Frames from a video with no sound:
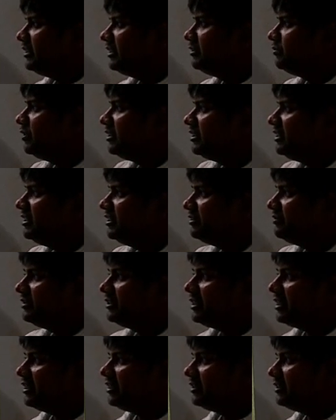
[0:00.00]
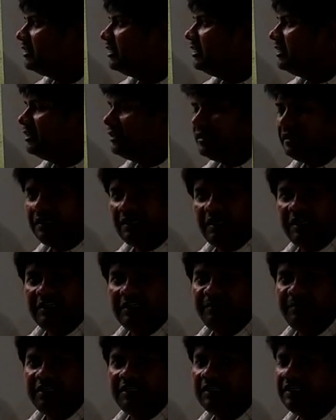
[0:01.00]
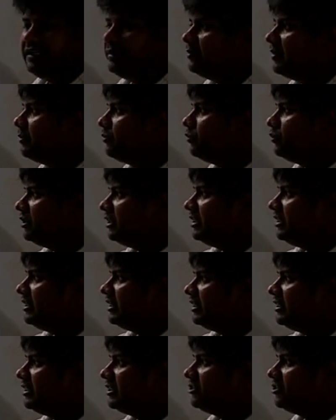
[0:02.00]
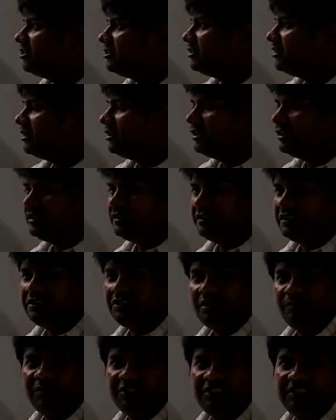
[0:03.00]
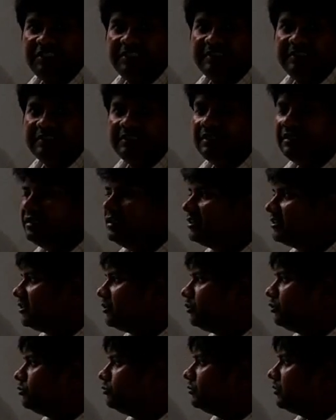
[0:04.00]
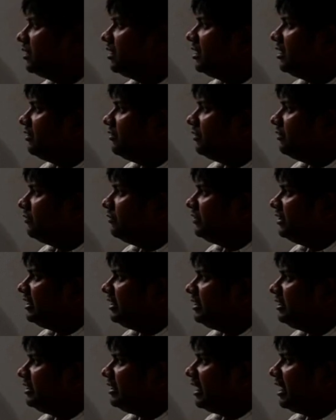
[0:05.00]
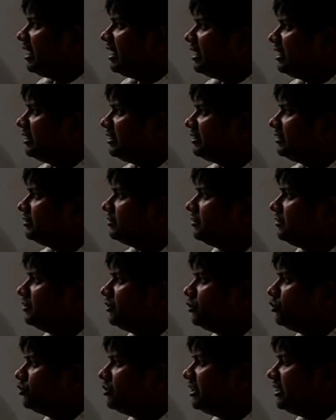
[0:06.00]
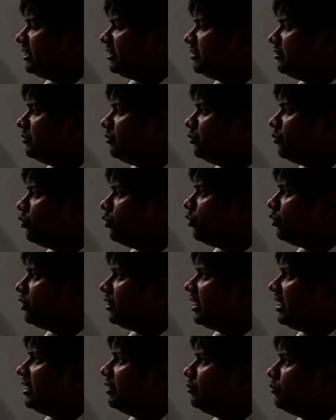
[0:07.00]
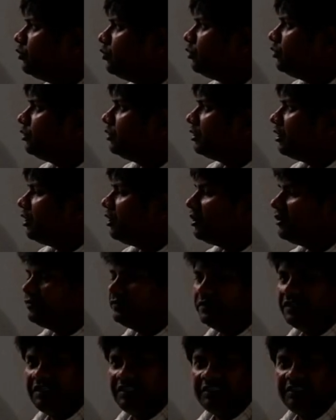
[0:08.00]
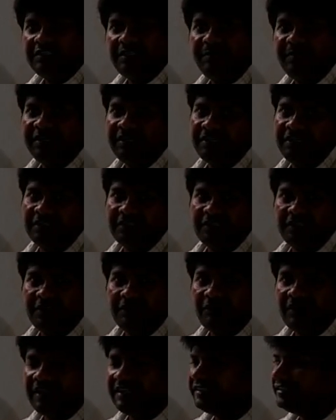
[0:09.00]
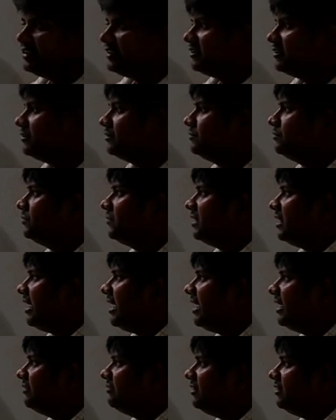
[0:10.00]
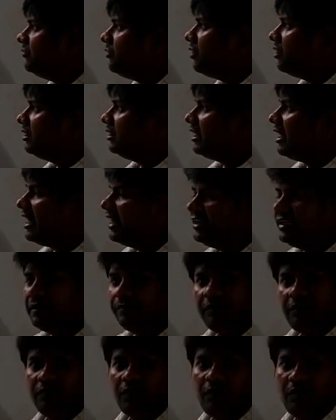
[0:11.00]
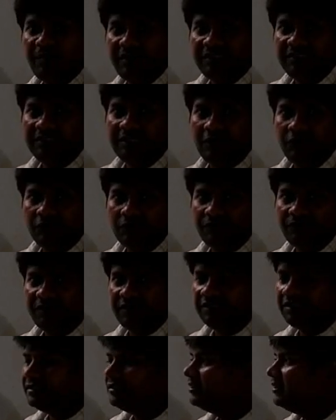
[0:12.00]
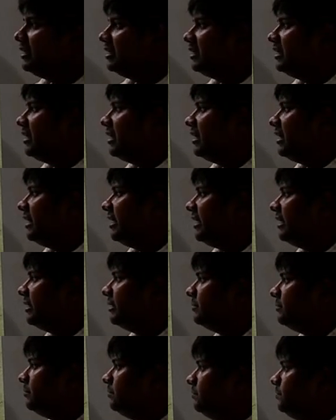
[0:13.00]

machines, which are ultimately memory and digital machines. So we are using more and more of these semiconductor devices, and we want higher performance out of it, and